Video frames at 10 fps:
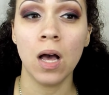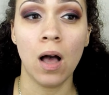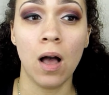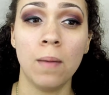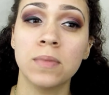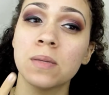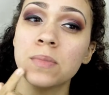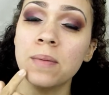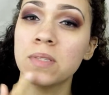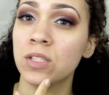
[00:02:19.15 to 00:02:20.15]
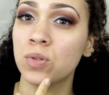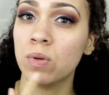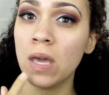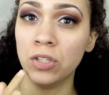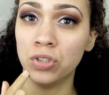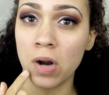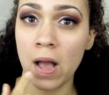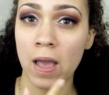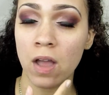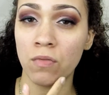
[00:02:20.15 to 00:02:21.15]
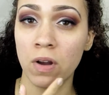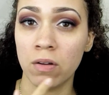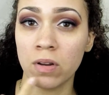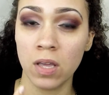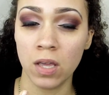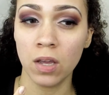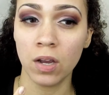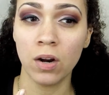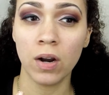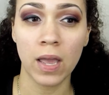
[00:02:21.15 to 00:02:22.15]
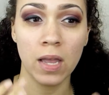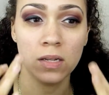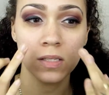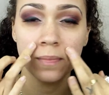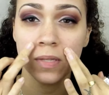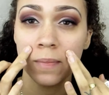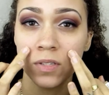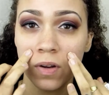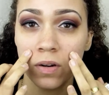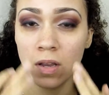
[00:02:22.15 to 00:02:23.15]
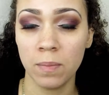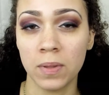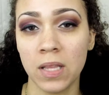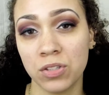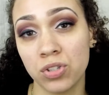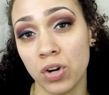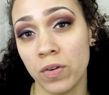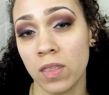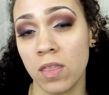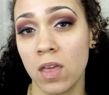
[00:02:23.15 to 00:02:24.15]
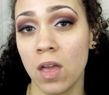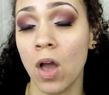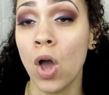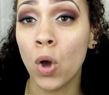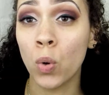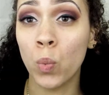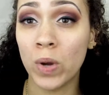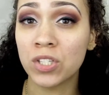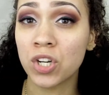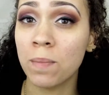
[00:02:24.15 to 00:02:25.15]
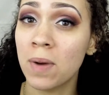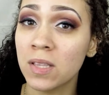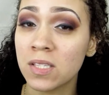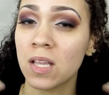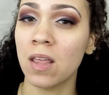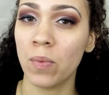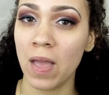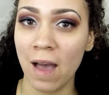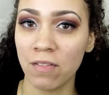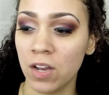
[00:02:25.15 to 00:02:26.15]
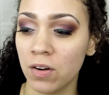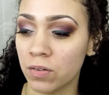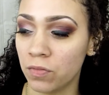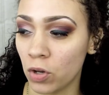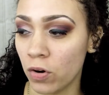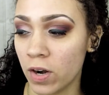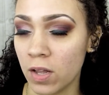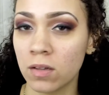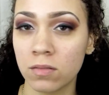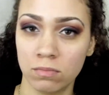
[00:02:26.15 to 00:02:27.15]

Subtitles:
Sometimes I do get dry around here and sometimes around here, but that's during the winter months that we have here in Florida.